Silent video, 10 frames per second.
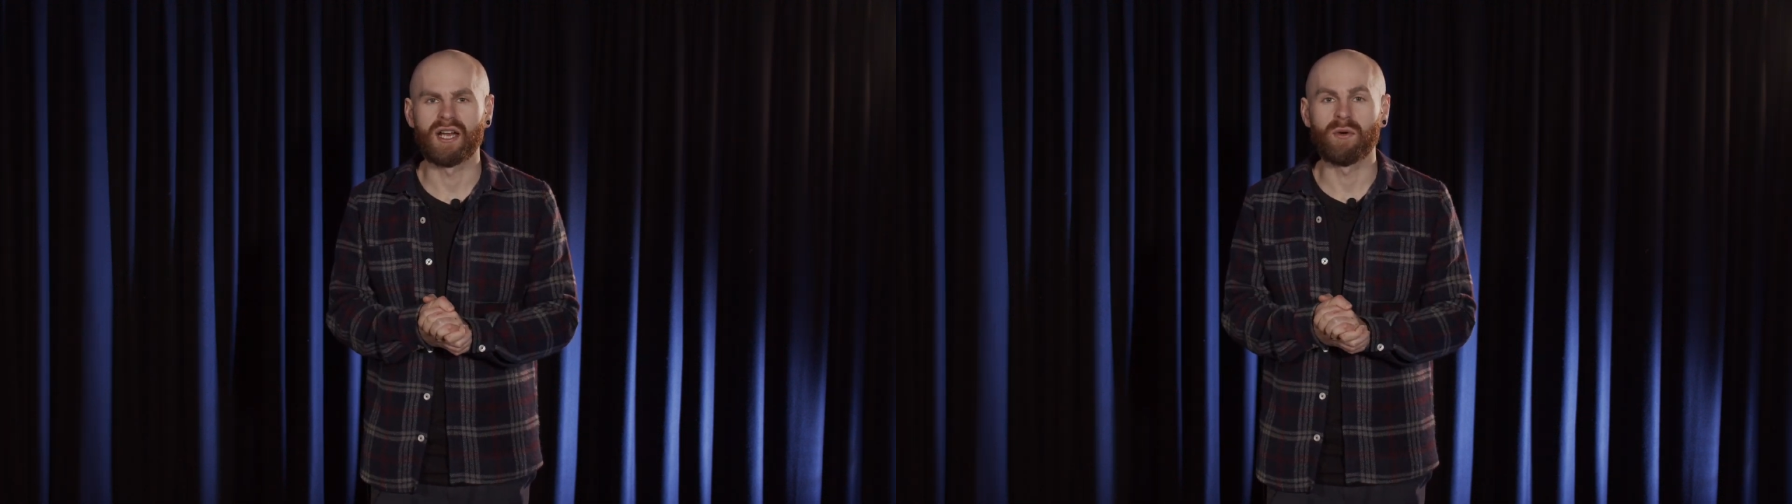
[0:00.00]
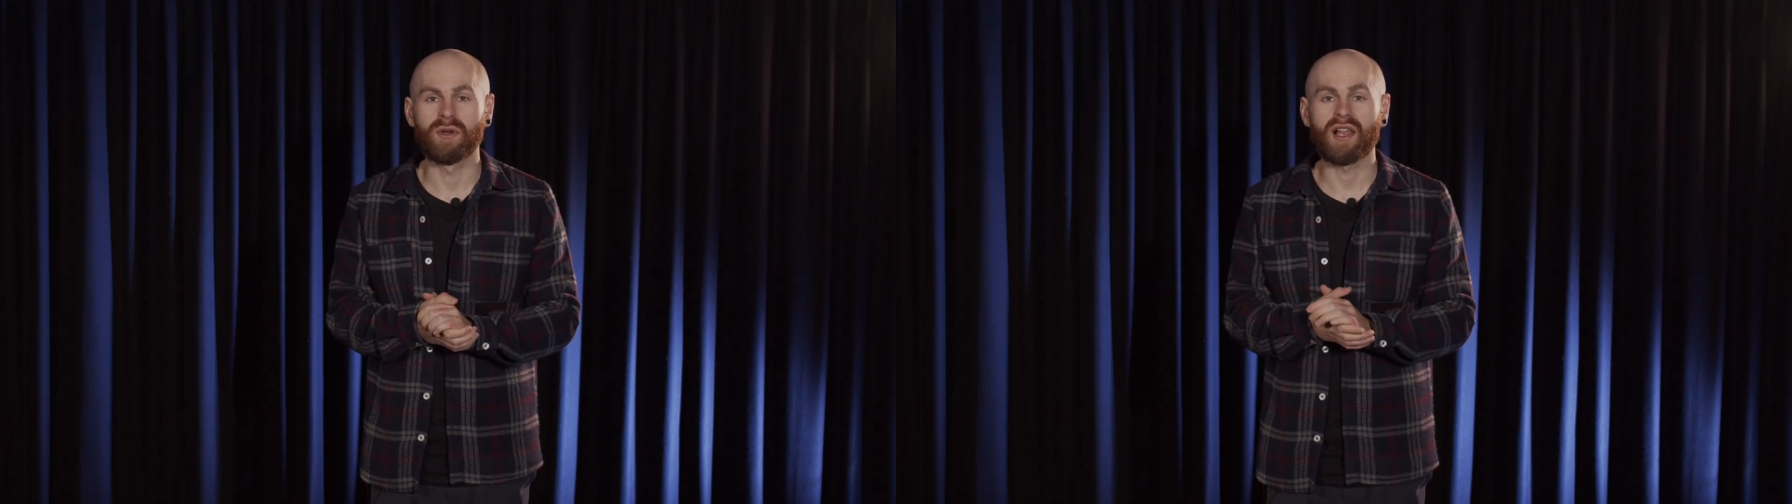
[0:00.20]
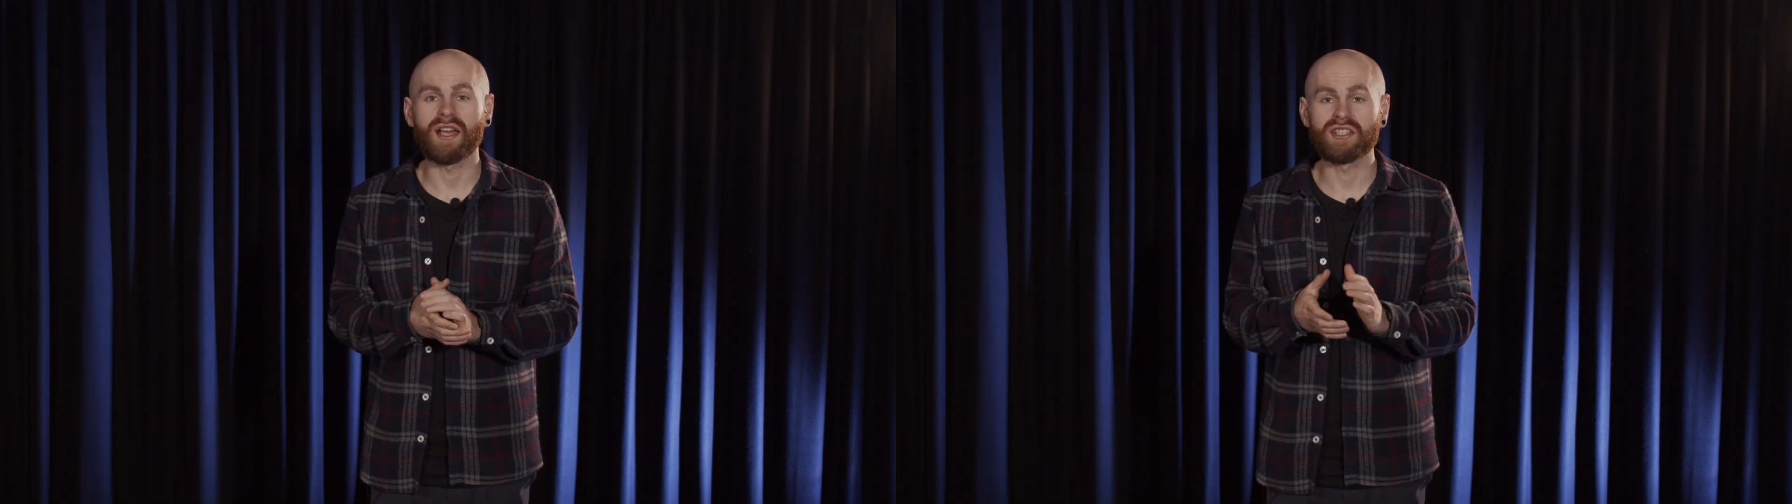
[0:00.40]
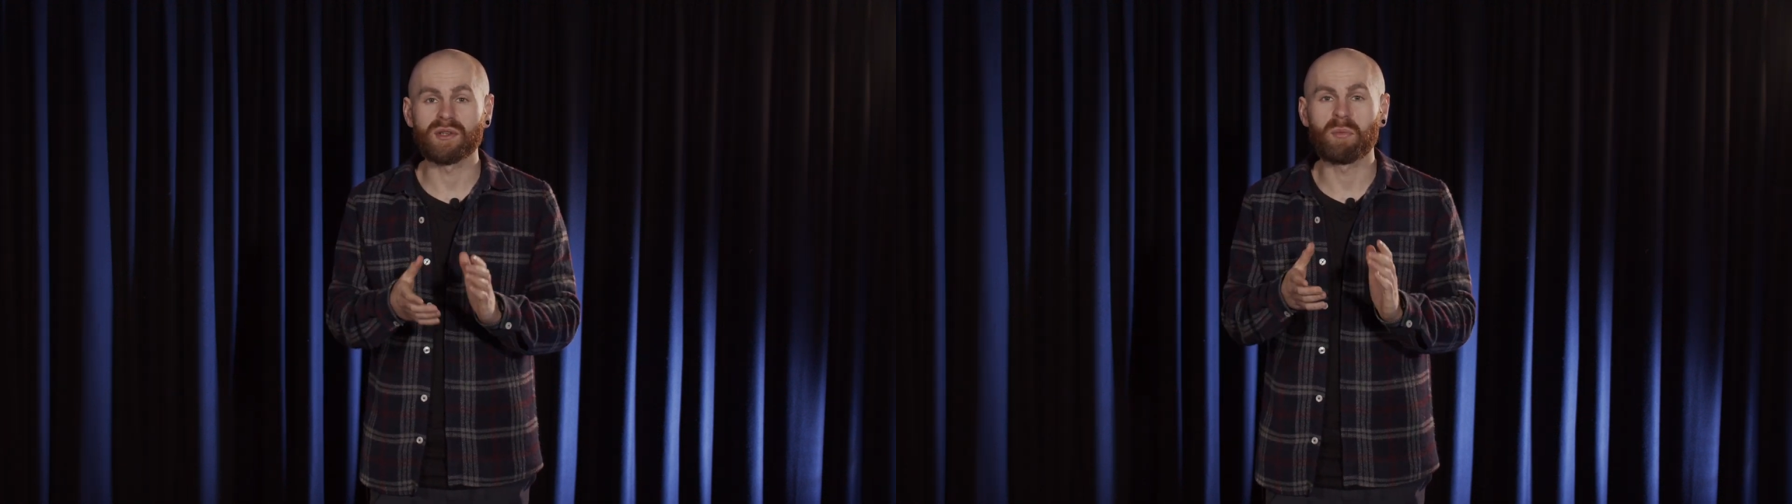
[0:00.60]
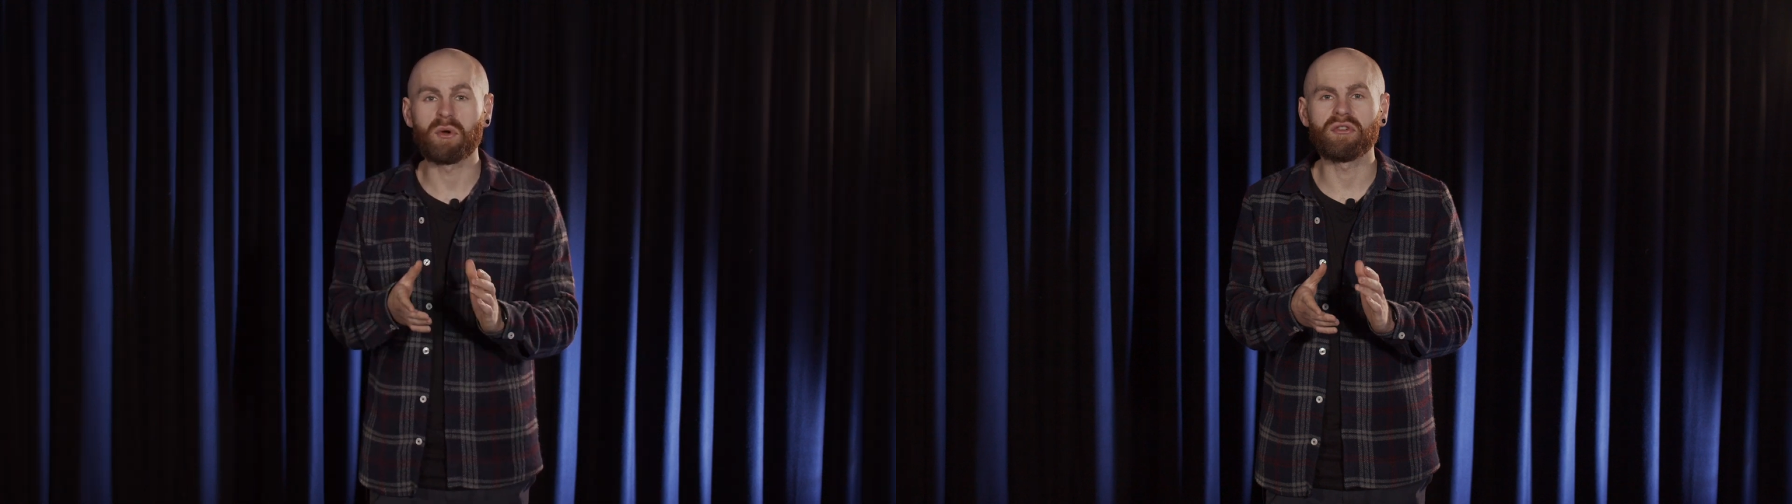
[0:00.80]
We'd like you to
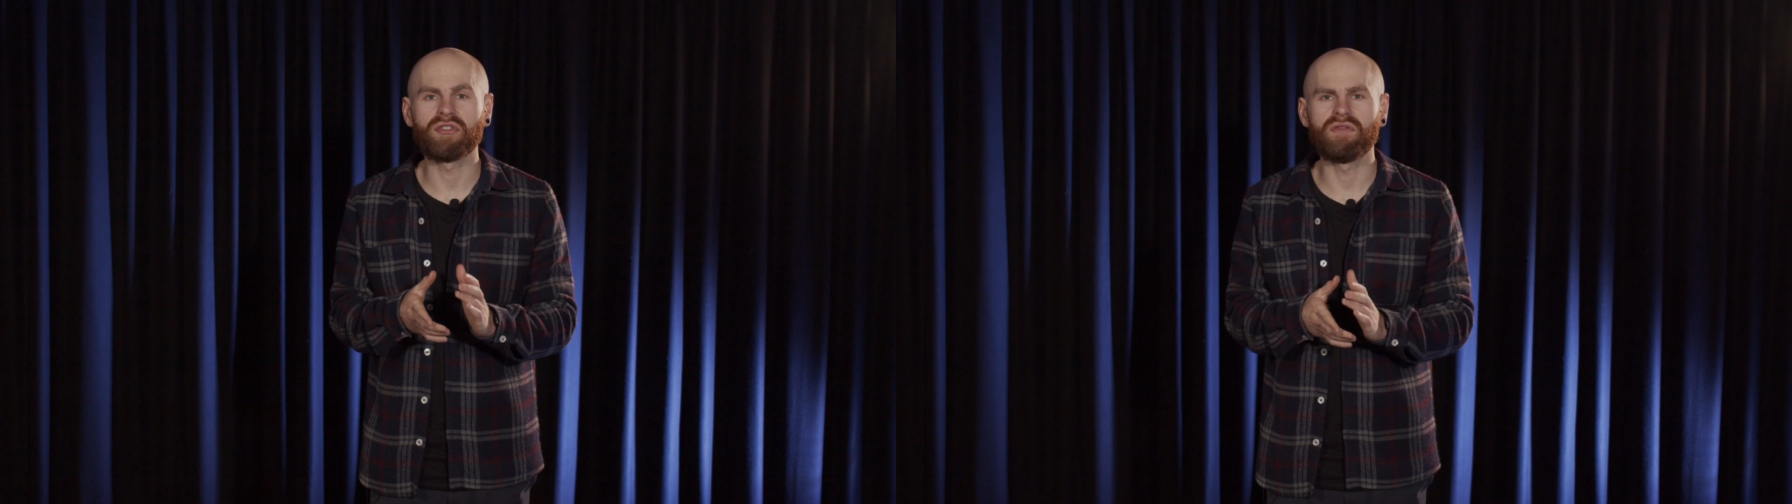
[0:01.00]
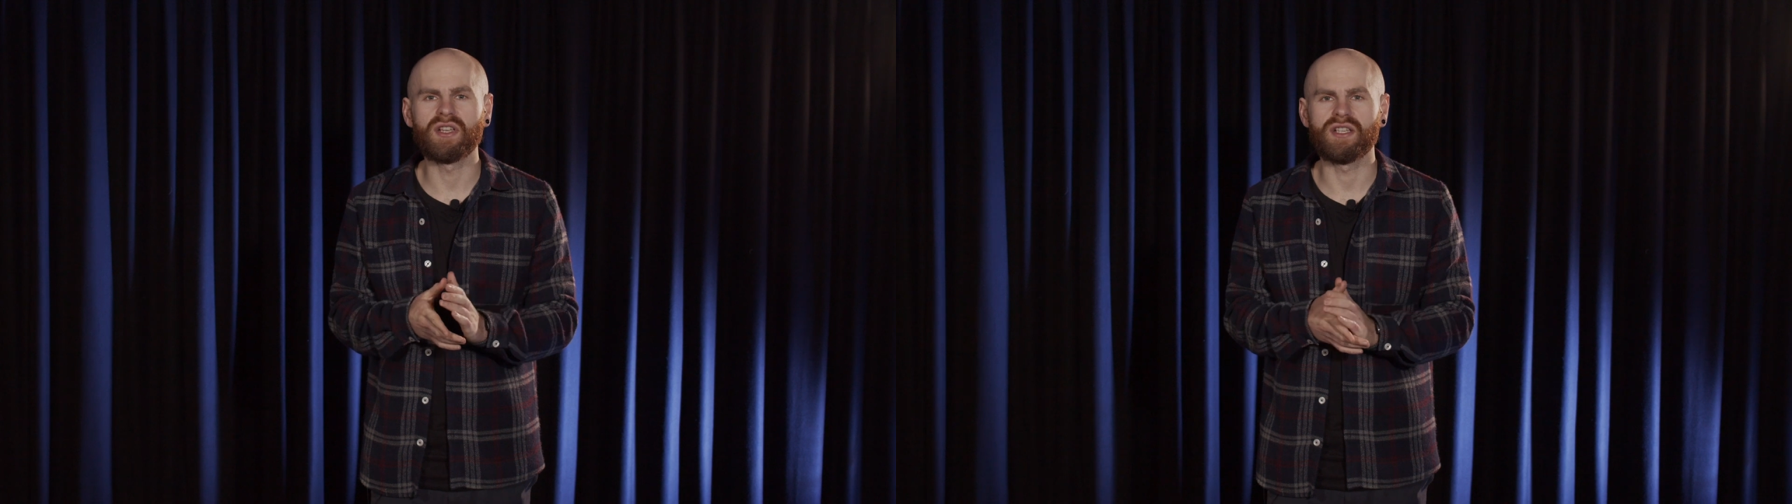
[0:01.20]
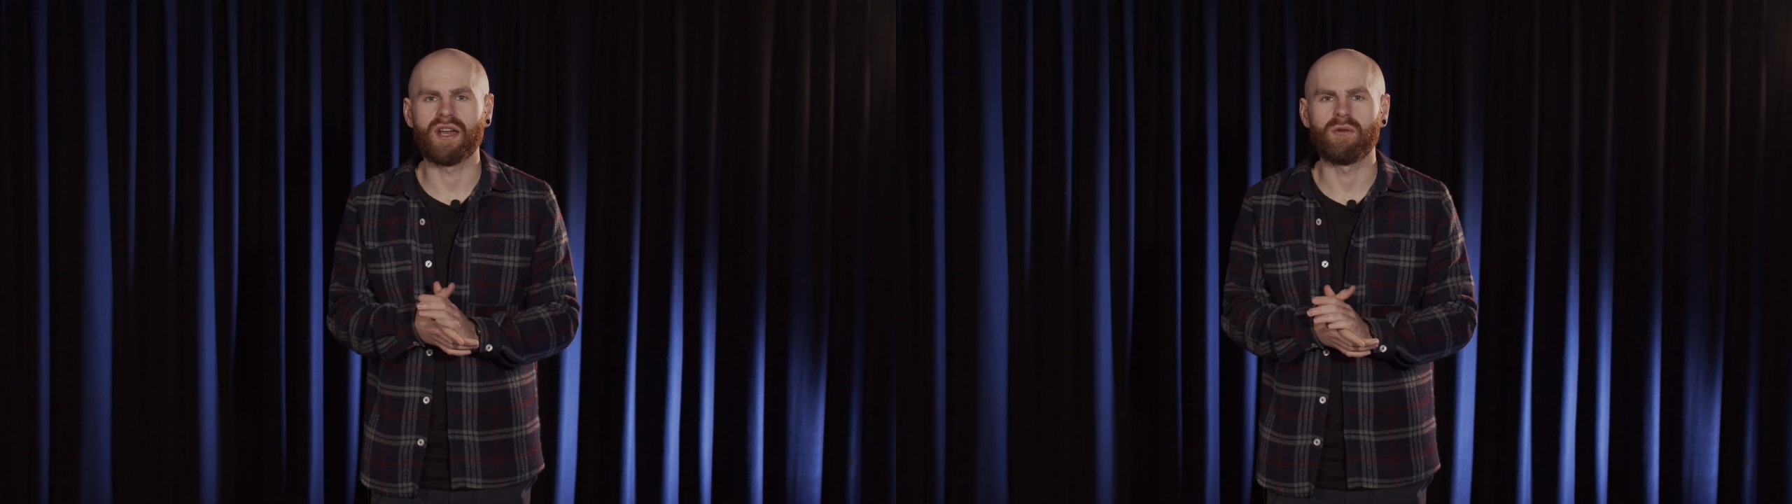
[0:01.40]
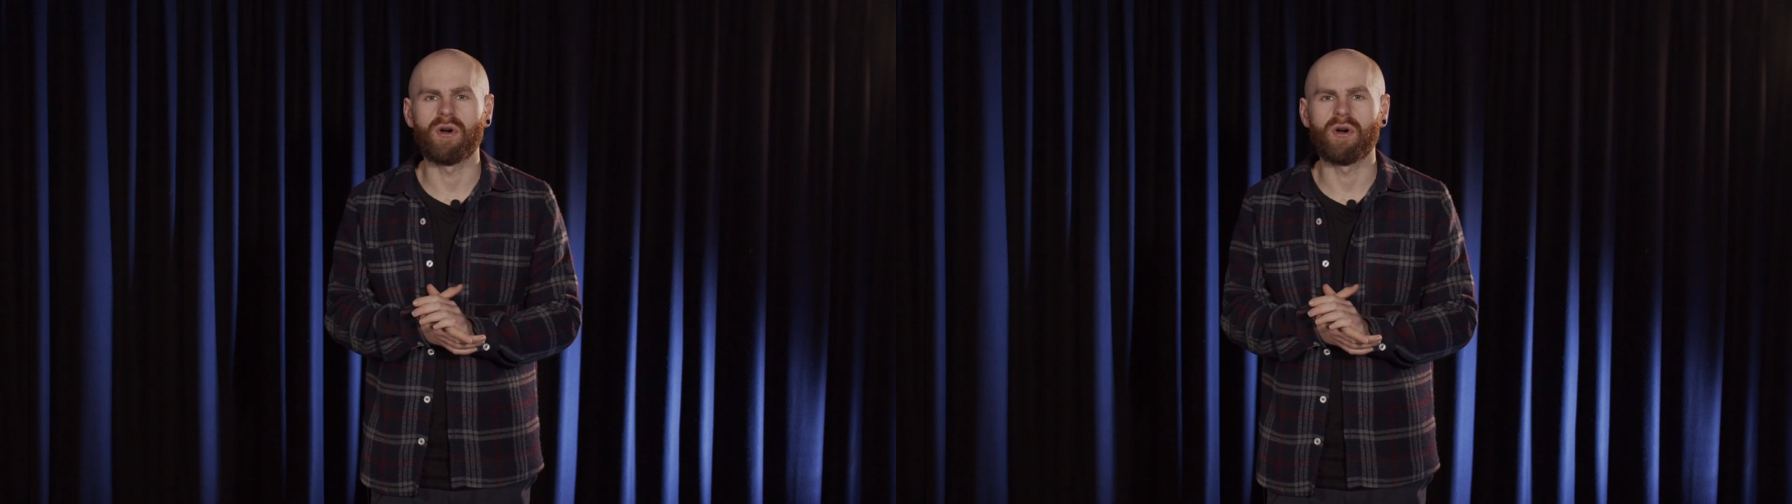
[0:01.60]
pause the video